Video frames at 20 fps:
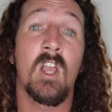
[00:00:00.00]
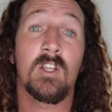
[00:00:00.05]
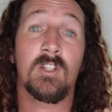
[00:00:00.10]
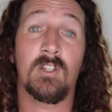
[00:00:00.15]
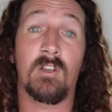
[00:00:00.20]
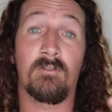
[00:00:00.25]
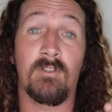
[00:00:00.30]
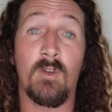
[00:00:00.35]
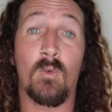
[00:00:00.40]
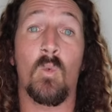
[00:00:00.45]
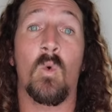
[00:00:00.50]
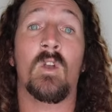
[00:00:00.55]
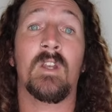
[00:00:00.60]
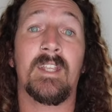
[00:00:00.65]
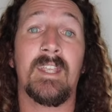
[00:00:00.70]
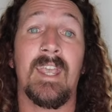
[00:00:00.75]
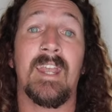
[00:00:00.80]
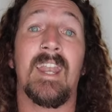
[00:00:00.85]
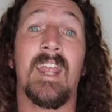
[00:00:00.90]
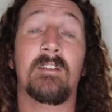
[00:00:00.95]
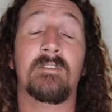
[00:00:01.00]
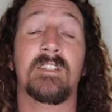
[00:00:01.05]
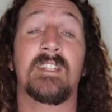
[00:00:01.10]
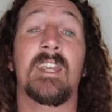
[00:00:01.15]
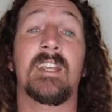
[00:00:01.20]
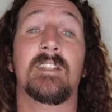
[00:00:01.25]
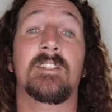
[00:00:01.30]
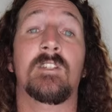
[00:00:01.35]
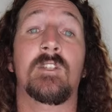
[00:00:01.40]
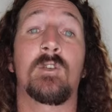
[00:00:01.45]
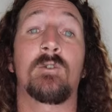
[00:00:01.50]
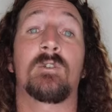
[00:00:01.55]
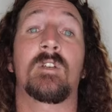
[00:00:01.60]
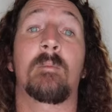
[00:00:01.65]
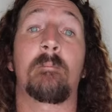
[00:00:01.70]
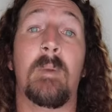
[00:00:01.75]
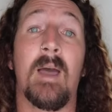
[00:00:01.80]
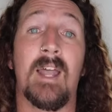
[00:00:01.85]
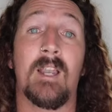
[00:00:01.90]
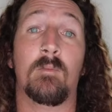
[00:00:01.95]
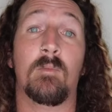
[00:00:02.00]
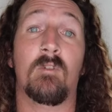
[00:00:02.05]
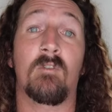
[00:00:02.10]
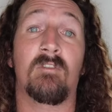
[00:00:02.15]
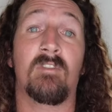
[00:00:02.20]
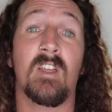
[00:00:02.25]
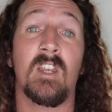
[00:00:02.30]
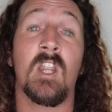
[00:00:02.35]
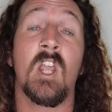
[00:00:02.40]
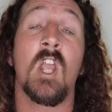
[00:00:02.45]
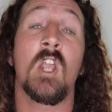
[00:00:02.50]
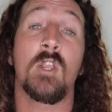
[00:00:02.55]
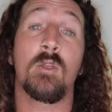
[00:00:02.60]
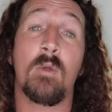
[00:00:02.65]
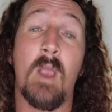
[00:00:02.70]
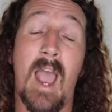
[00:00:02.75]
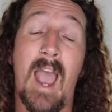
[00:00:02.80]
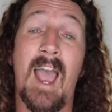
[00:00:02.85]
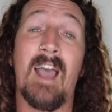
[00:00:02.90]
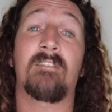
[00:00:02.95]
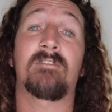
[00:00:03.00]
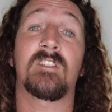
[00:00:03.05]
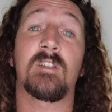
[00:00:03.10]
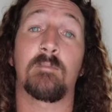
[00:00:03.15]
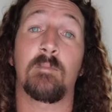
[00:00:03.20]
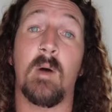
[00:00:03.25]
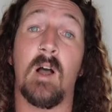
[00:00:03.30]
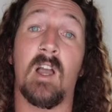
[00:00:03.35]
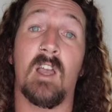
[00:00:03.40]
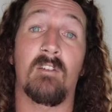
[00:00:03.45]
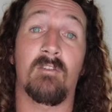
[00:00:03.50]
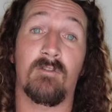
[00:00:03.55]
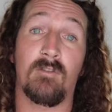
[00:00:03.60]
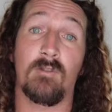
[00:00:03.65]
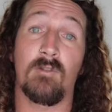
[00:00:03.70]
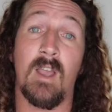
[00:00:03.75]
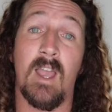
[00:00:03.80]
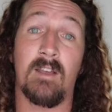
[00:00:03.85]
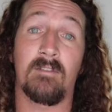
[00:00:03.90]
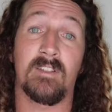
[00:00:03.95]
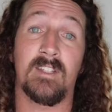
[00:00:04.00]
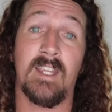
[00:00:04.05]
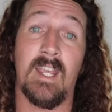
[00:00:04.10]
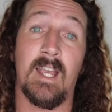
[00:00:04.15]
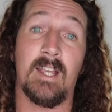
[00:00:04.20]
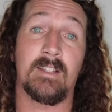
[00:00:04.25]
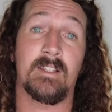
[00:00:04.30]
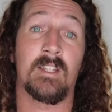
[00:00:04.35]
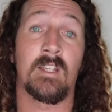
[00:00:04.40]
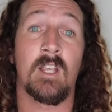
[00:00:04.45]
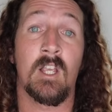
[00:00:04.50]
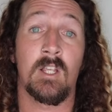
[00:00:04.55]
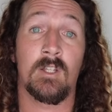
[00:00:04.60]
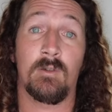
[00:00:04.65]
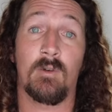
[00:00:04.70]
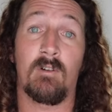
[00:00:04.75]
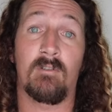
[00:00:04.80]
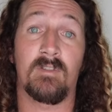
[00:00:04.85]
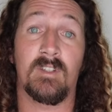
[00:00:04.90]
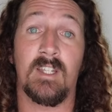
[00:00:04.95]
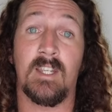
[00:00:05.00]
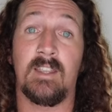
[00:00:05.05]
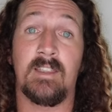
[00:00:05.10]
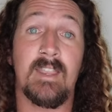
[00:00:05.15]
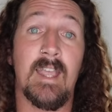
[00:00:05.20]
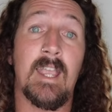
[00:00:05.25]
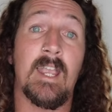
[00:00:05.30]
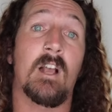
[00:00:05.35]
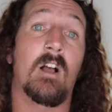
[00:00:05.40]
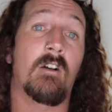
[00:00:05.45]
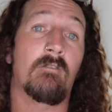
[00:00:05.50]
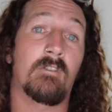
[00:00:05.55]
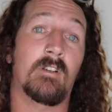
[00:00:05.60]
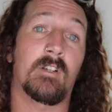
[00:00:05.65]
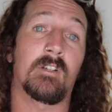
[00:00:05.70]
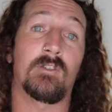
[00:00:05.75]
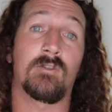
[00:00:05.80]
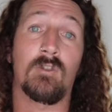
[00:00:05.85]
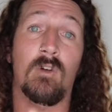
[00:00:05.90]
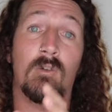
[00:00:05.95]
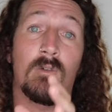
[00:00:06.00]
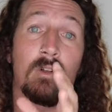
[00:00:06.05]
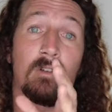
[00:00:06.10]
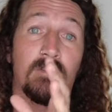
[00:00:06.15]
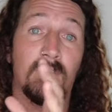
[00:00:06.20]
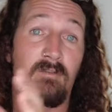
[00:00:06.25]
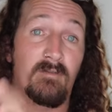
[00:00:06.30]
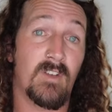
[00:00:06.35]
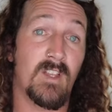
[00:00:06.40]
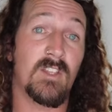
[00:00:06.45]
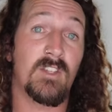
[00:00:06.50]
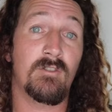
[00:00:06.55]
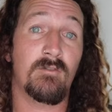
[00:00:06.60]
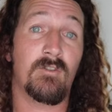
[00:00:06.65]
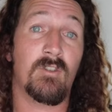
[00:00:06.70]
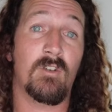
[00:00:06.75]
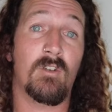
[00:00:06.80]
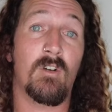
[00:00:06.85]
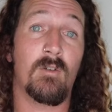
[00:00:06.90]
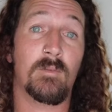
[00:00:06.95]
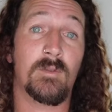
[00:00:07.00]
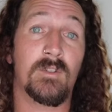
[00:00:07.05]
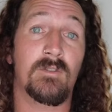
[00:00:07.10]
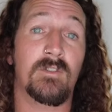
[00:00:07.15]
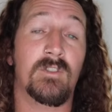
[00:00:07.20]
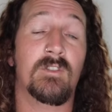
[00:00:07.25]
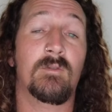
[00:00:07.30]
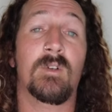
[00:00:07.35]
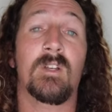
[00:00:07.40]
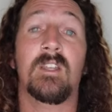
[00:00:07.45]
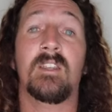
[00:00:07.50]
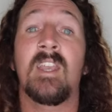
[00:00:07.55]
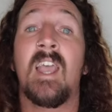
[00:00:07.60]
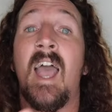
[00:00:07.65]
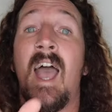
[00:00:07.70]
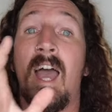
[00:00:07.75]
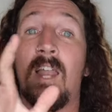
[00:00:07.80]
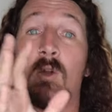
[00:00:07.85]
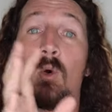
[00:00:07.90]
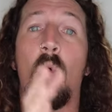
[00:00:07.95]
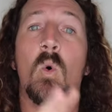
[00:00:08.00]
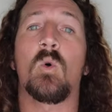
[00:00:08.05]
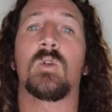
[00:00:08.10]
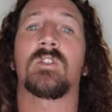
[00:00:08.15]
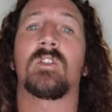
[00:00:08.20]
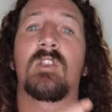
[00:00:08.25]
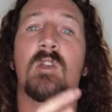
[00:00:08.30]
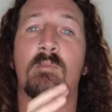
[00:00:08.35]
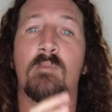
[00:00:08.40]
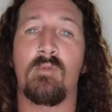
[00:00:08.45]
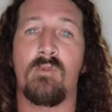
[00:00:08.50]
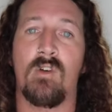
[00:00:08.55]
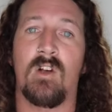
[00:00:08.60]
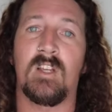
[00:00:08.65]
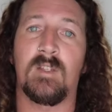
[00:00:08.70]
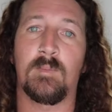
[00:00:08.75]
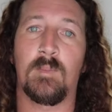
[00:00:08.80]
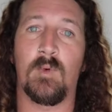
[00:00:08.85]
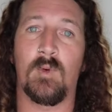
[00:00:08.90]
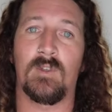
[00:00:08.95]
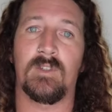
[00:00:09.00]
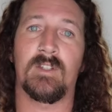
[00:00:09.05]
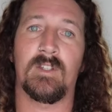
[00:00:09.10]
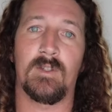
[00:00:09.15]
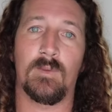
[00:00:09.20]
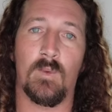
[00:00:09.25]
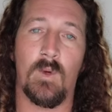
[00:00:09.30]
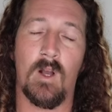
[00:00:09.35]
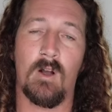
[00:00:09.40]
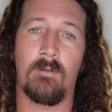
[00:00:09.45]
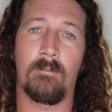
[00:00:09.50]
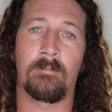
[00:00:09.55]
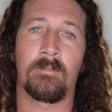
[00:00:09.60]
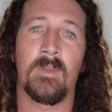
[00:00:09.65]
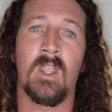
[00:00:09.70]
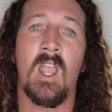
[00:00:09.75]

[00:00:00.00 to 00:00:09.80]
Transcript: So if you want to get an FCS2 compatible fin, you have to buy it through FCS. So obviously they are in control of the fins you've got options with, and also the price points as well.